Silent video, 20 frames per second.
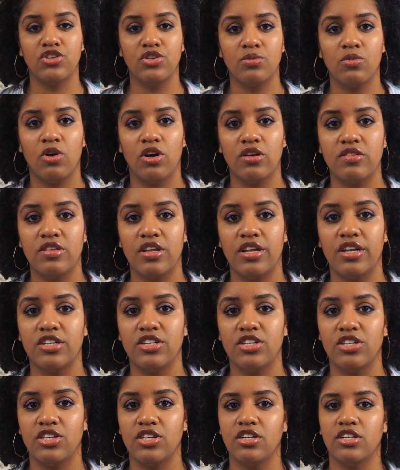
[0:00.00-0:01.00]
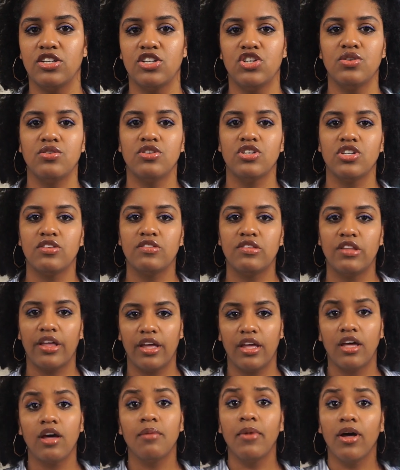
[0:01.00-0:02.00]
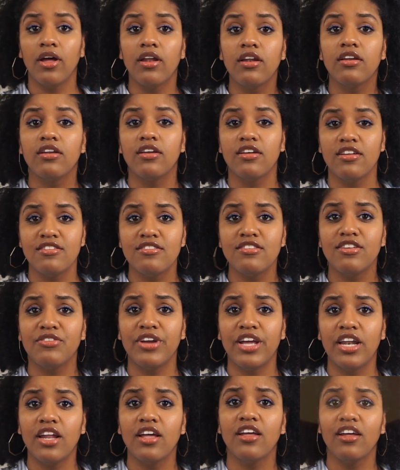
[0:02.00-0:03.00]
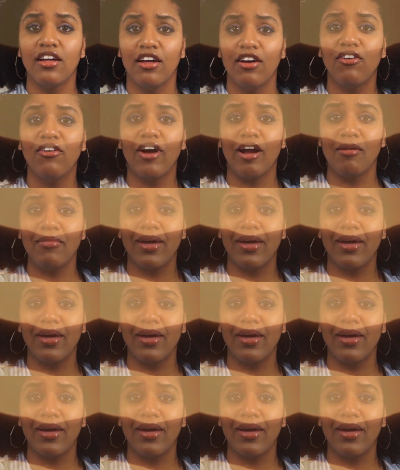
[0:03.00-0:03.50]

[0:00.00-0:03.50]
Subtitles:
June walks in and June is just like, come on, Serena, grab